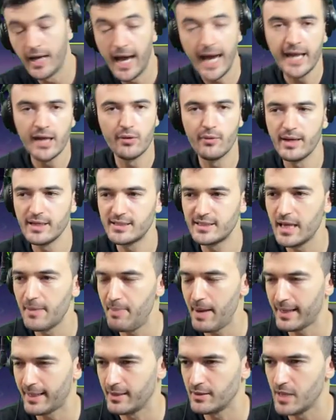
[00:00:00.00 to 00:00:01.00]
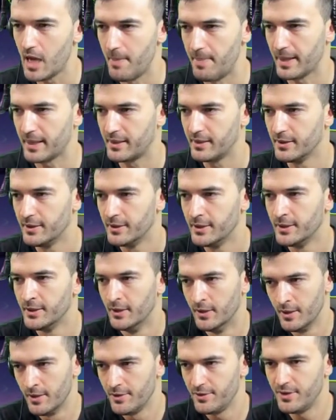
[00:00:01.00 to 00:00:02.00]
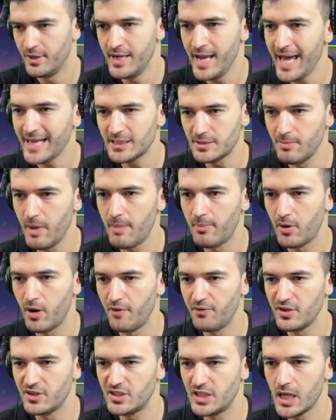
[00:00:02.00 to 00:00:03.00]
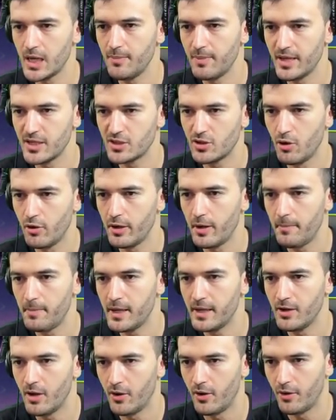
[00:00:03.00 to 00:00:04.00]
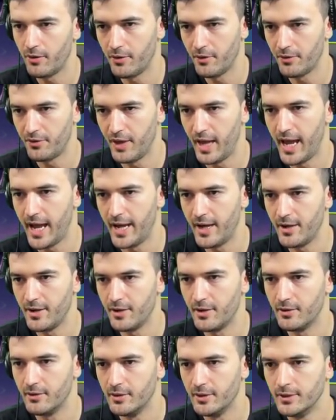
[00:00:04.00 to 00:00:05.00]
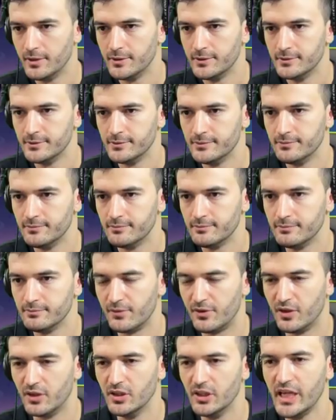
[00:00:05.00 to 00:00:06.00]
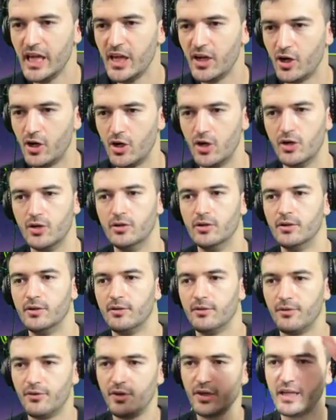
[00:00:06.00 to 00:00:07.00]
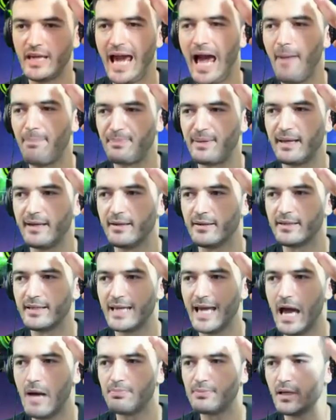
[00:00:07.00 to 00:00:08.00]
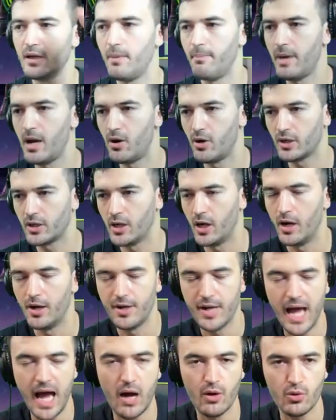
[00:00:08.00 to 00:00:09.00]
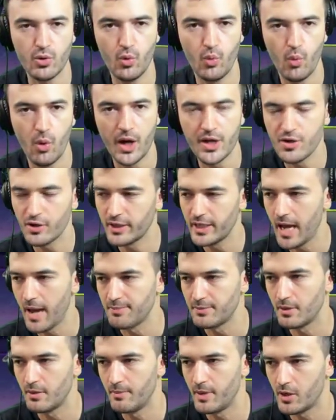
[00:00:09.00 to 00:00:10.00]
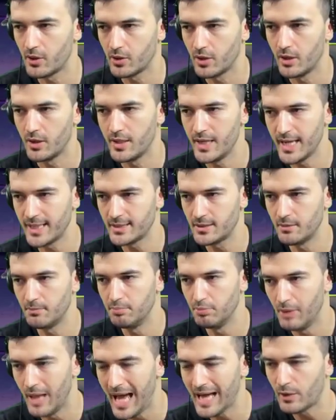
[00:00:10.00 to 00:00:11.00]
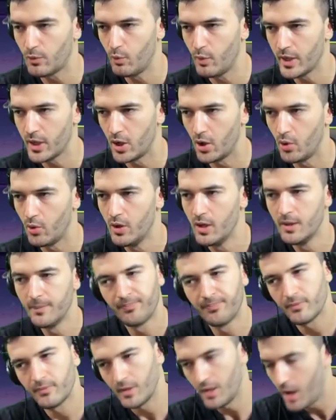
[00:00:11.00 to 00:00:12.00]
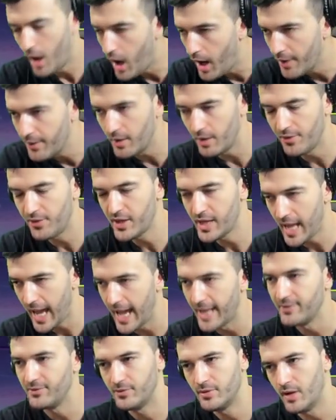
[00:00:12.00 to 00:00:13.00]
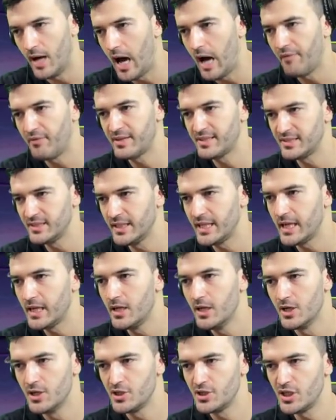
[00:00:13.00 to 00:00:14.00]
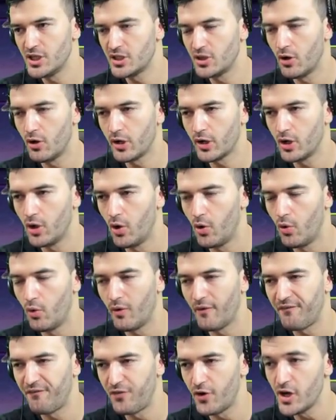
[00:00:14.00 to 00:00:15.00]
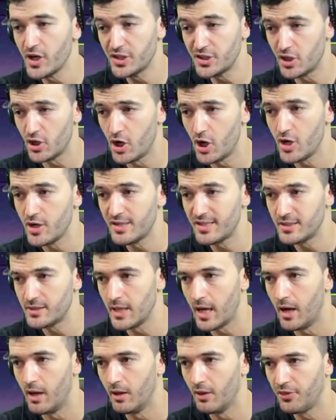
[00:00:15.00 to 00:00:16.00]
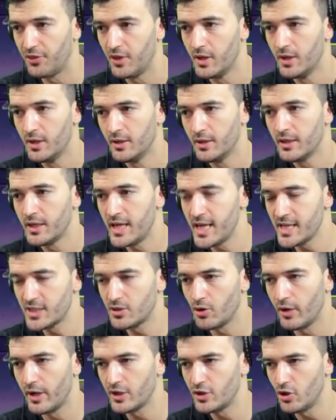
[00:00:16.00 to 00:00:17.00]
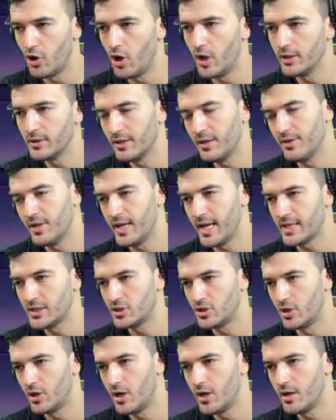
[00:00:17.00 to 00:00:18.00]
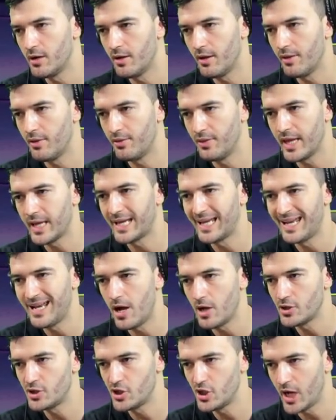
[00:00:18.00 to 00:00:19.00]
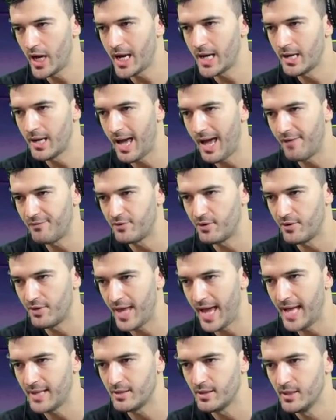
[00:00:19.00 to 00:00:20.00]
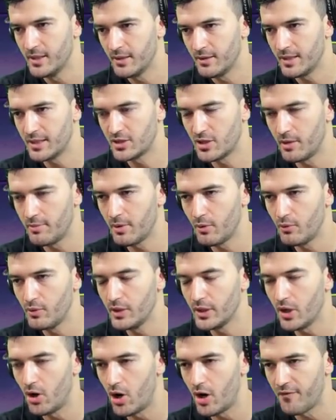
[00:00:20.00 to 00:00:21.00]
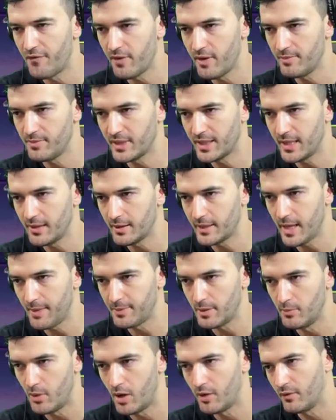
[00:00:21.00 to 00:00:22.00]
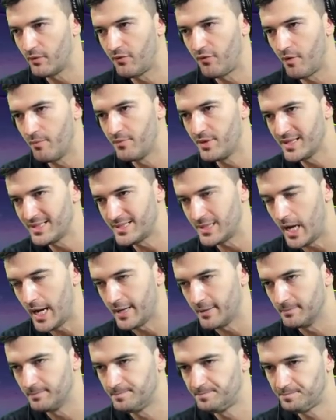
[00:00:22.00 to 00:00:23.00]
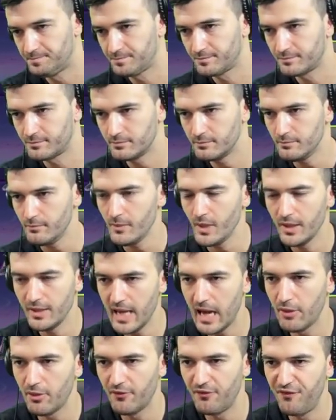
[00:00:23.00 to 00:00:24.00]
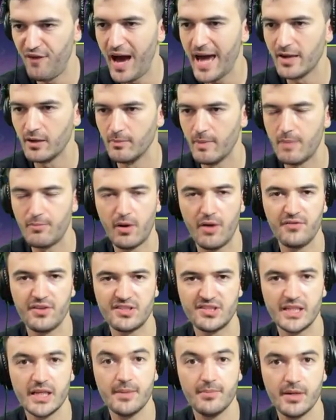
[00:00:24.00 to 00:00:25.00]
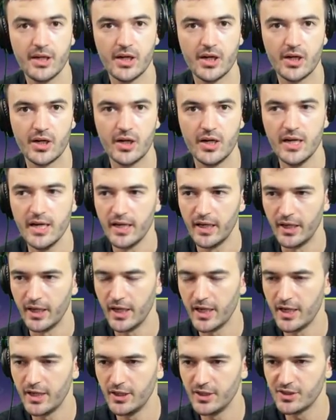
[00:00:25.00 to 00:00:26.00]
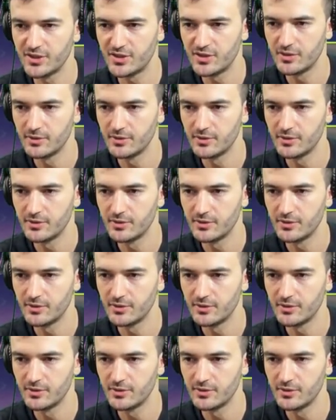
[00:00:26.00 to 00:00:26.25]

Anyways, get back on topic. The next member of this team is going to be none other than the leader, the captain, Captain America. Now, you want your Captain America next to Black Widow on the end. Obviously, she's going to go first turn stealth. He's going to taunt, and the next turn, they cannot chain after that. It's going to be really hard for them to get to Captain Marvel from this side. Now, the final member of this team here is